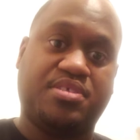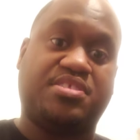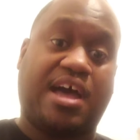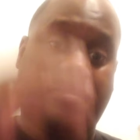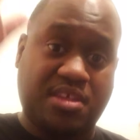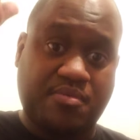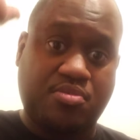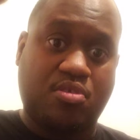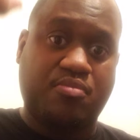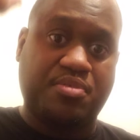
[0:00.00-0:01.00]
Stop
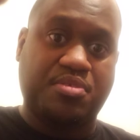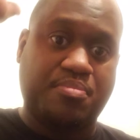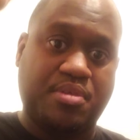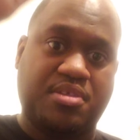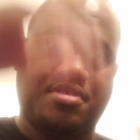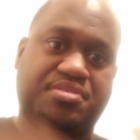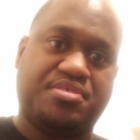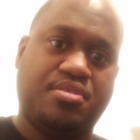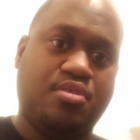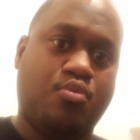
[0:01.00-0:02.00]
living over your means.